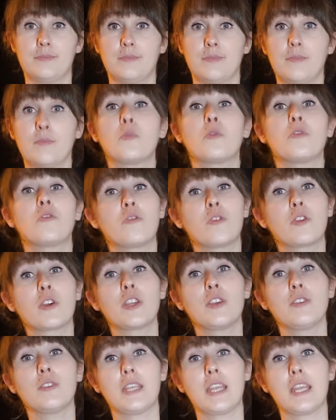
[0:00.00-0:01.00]
Before
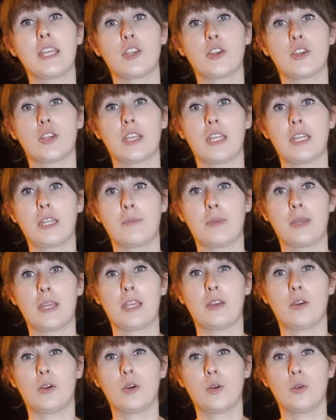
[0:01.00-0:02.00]
you take your guinea
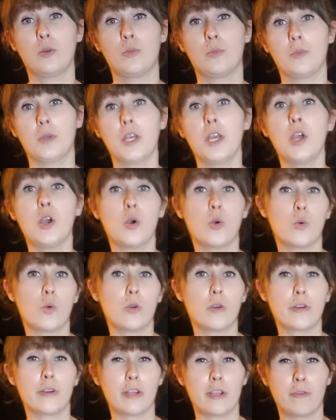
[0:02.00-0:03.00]
pig home,
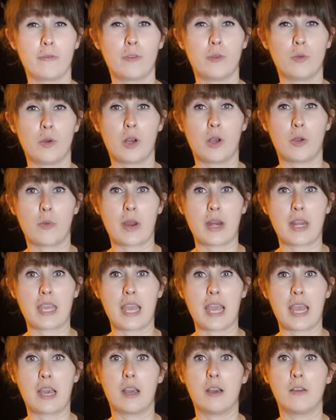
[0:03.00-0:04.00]
or if you already
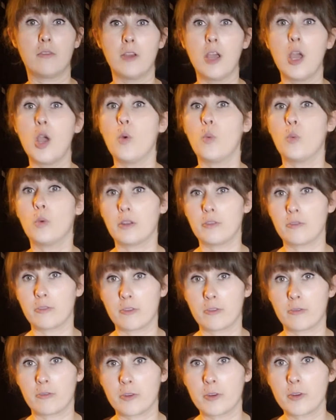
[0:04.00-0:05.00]
have, one of the
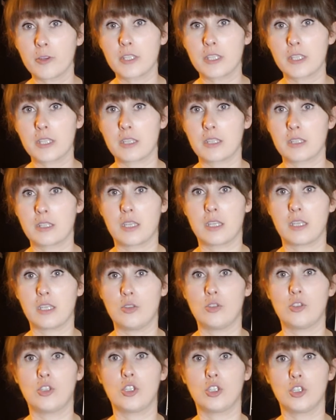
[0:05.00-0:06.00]
first things that
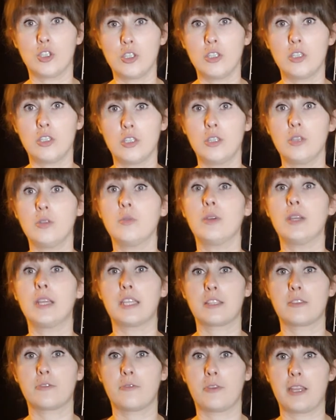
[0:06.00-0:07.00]
you should do
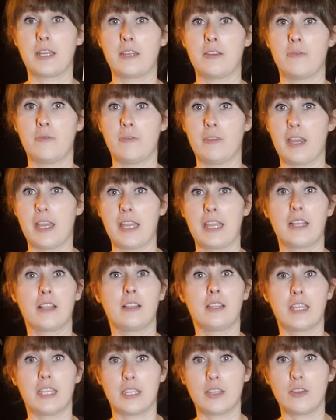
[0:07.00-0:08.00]
is find a vet
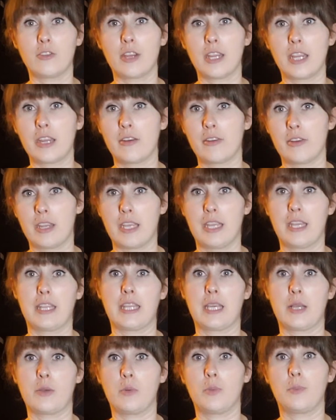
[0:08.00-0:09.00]
in your area
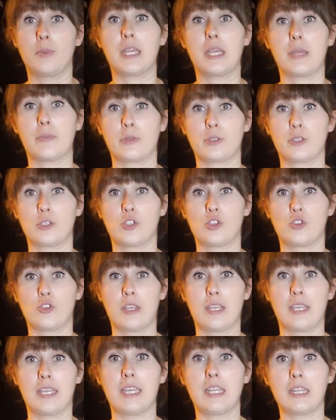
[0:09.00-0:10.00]
that will be able to
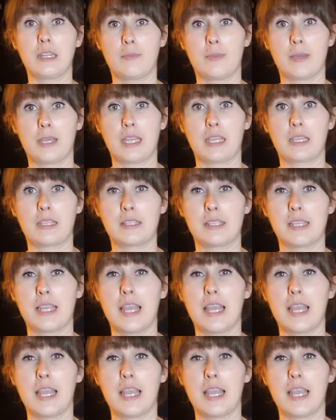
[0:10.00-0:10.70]
treat guinea pigs.